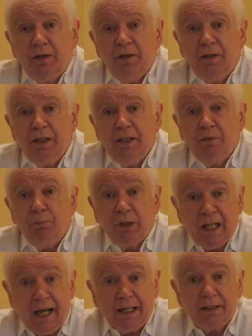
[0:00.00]
the
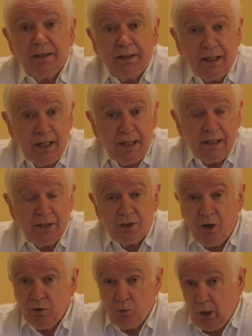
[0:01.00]
black gaze
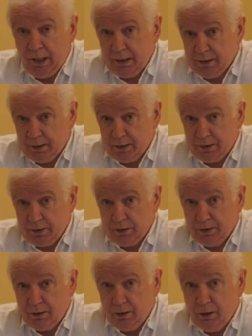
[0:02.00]
on whiteness.